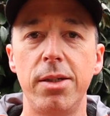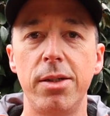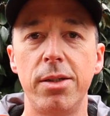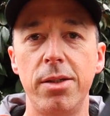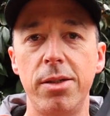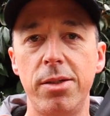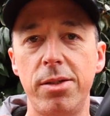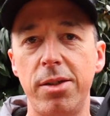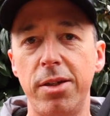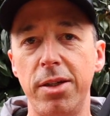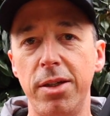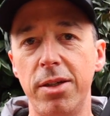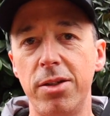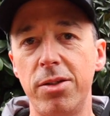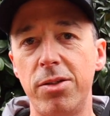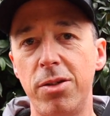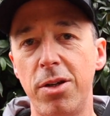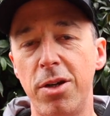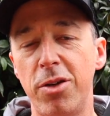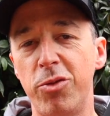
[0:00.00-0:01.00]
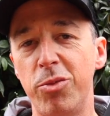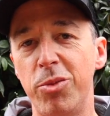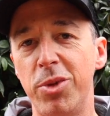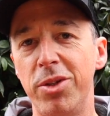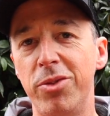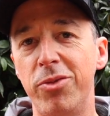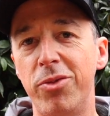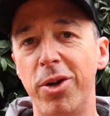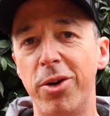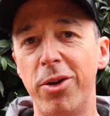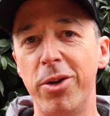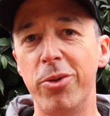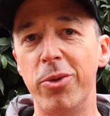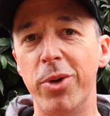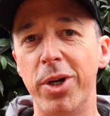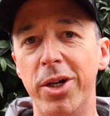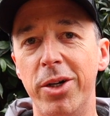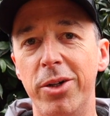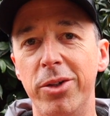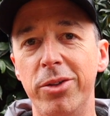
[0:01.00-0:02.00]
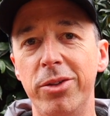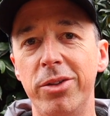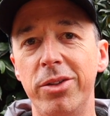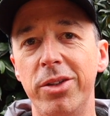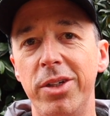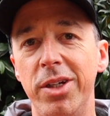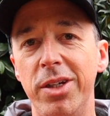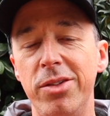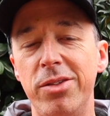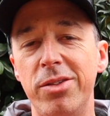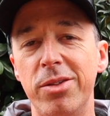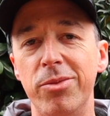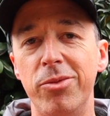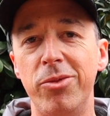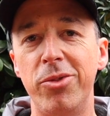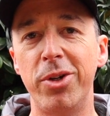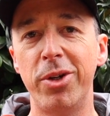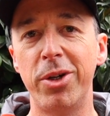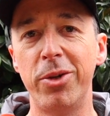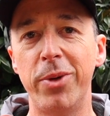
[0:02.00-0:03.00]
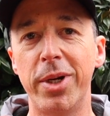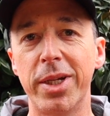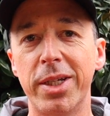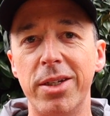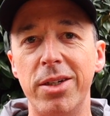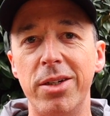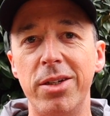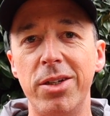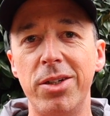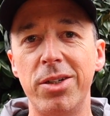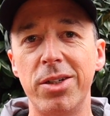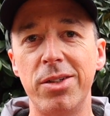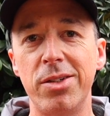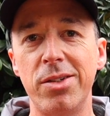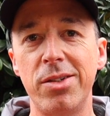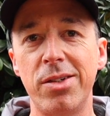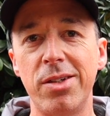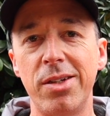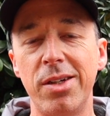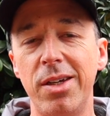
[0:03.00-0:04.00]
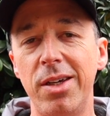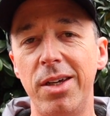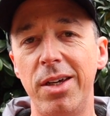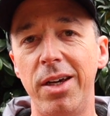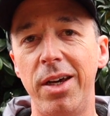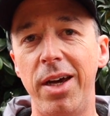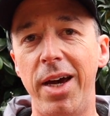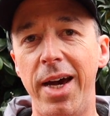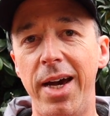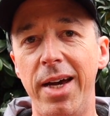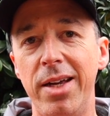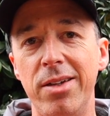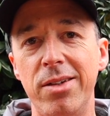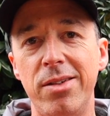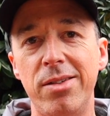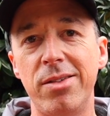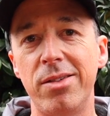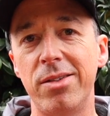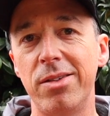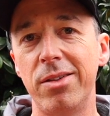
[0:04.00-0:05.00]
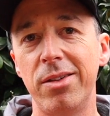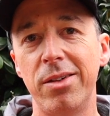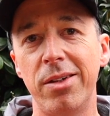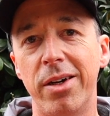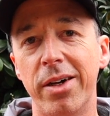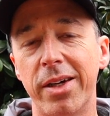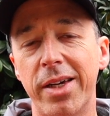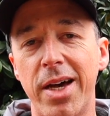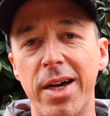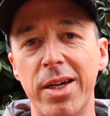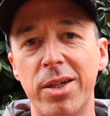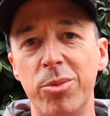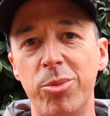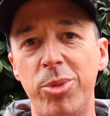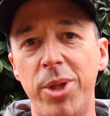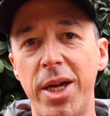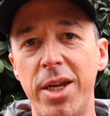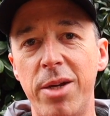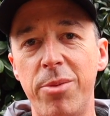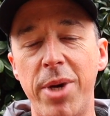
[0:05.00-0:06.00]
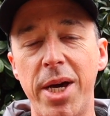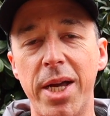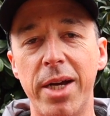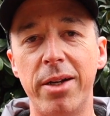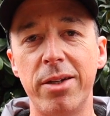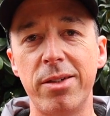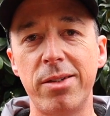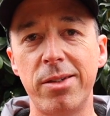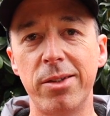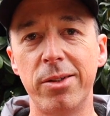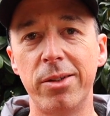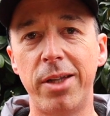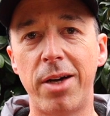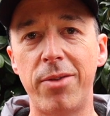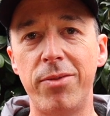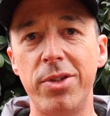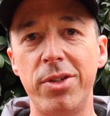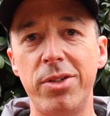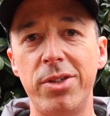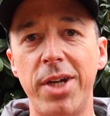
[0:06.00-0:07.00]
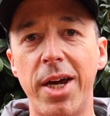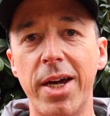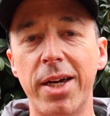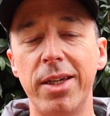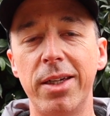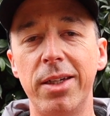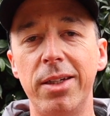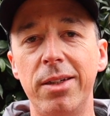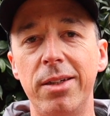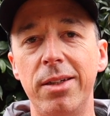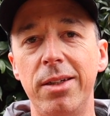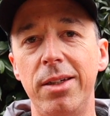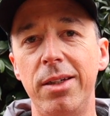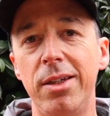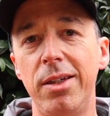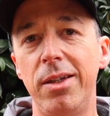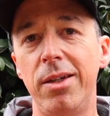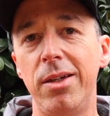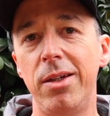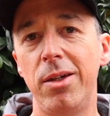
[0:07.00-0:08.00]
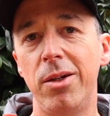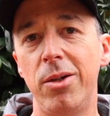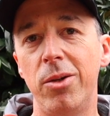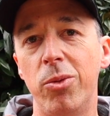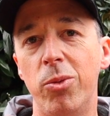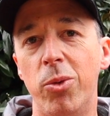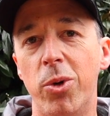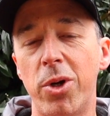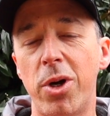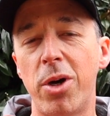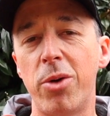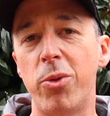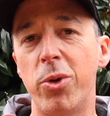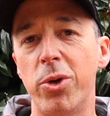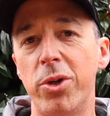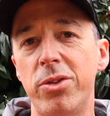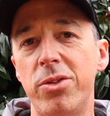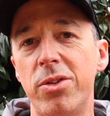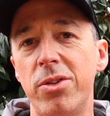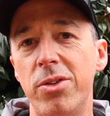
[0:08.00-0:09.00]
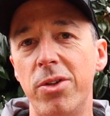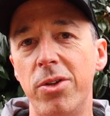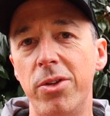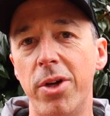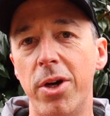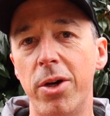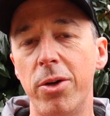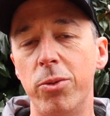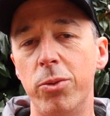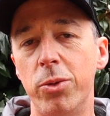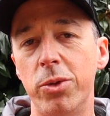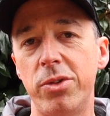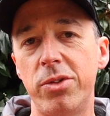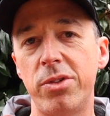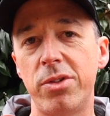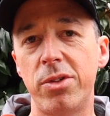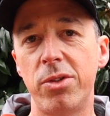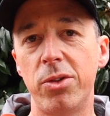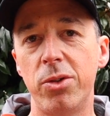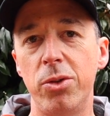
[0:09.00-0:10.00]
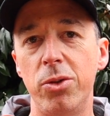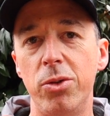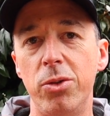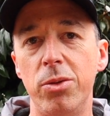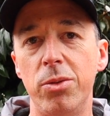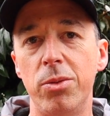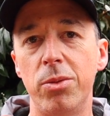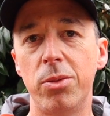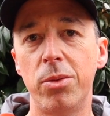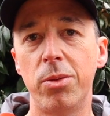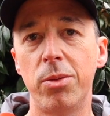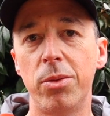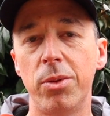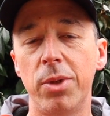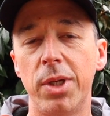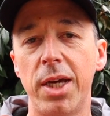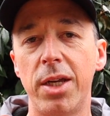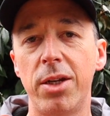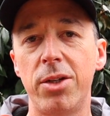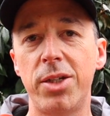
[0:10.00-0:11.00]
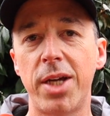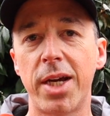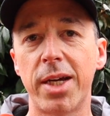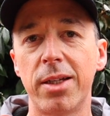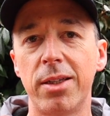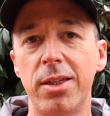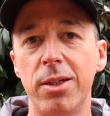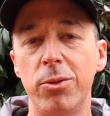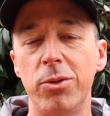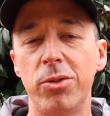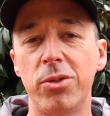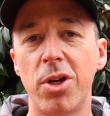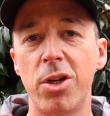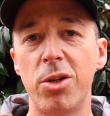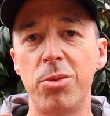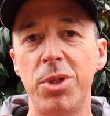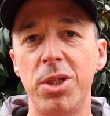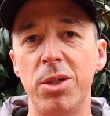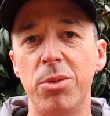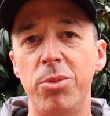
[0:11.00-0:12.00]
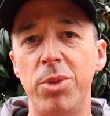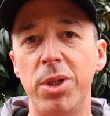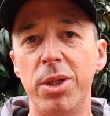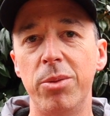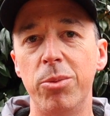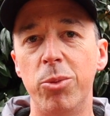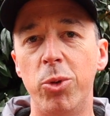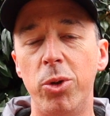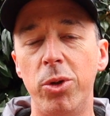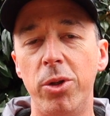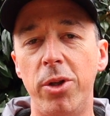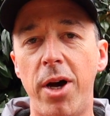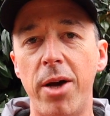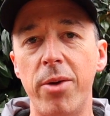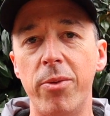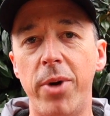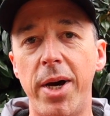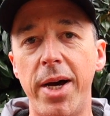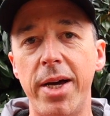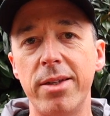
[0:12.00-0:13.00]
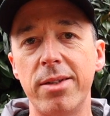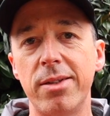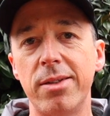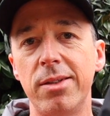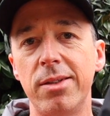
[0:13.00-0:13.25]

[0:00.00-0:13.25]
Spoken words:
This thing has served me very well in some very wet conditions, and I can't complain about it. I still love this jacket. What I wanted to do though was to get a jacket that was going to be a bit more lightweight.